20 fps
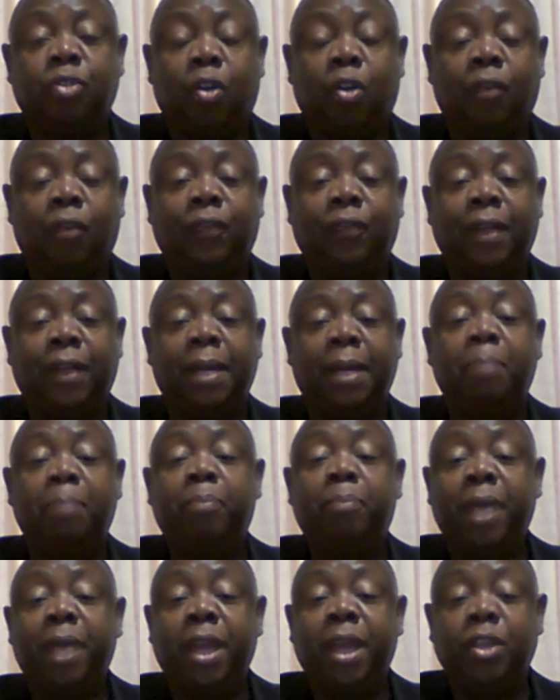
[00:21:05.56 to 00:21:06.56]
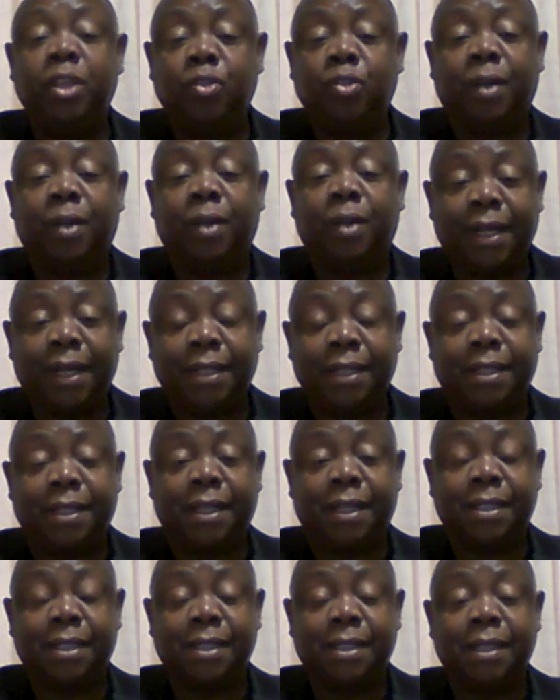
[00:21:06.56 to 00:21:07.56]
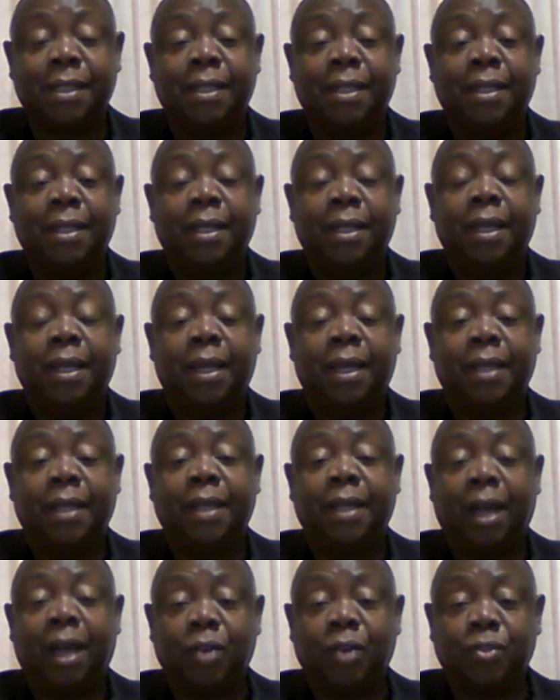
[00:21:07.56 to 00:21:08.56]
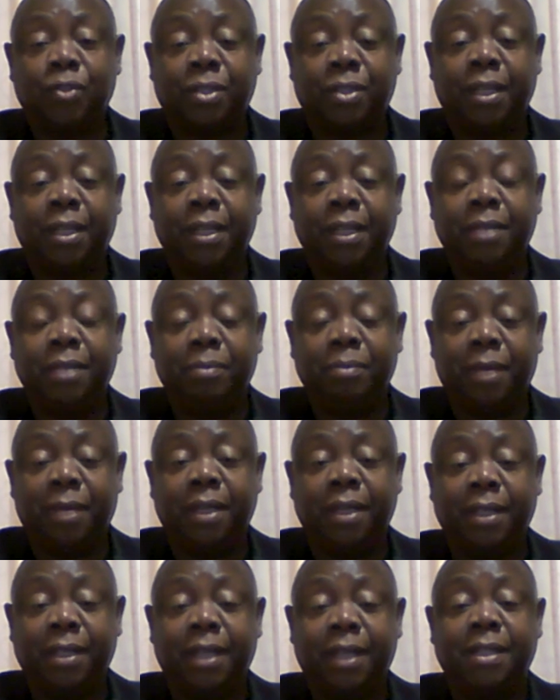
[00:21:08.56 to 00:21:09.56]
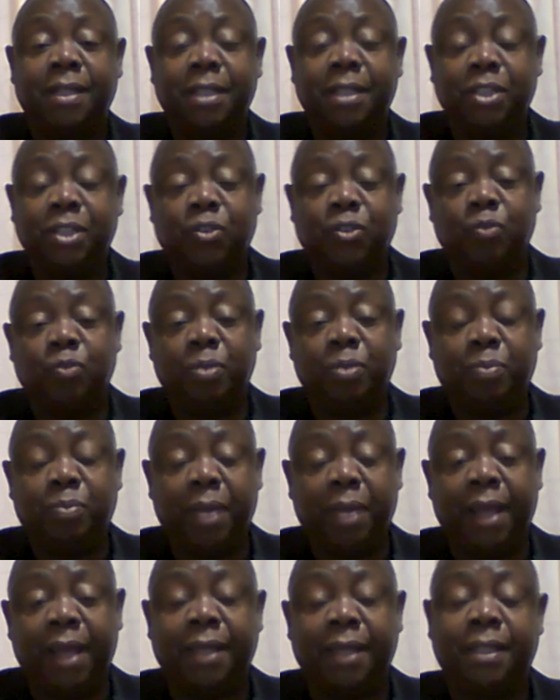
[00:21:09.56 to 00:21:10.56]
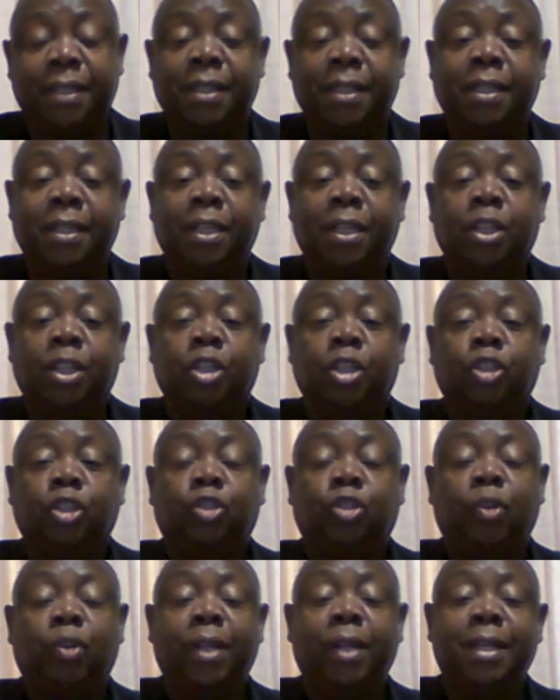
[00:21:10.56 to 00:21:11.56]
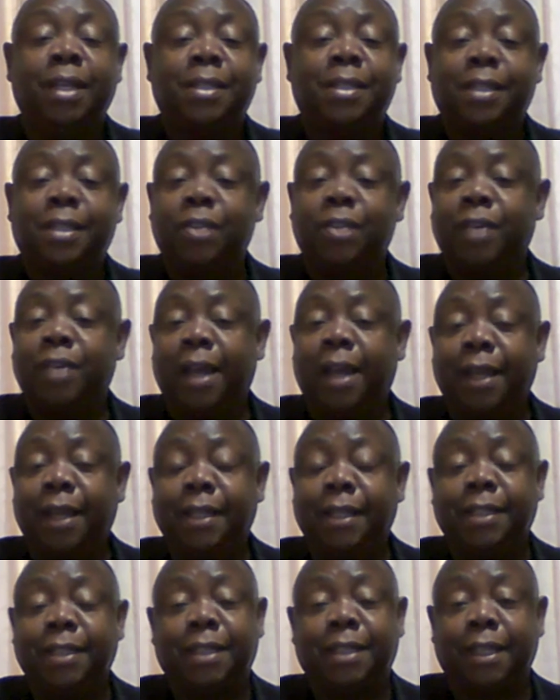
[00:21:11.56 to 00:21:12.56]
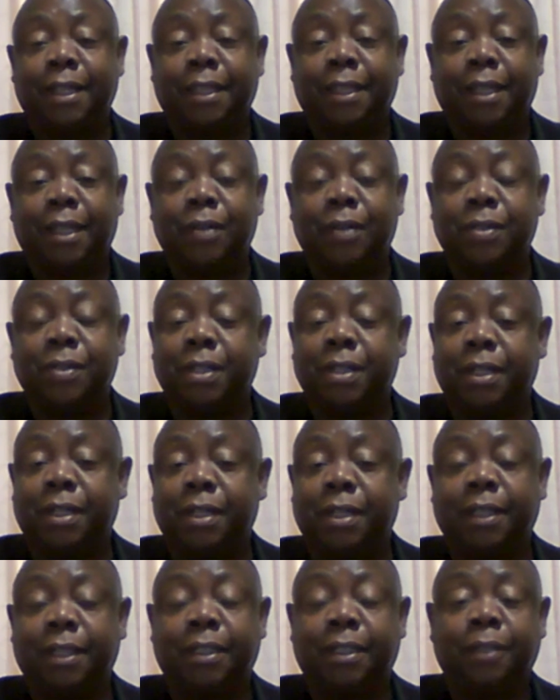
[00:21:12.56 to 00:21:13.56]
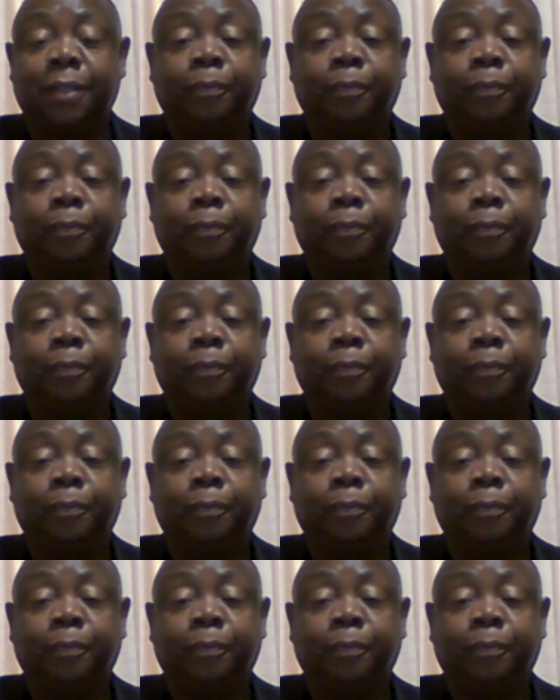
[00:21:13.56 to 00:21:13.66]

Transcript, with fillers: of uh, paying your creditors, uh, the outstanding money that needs to be paid. So let's say you're earning 10,000 rand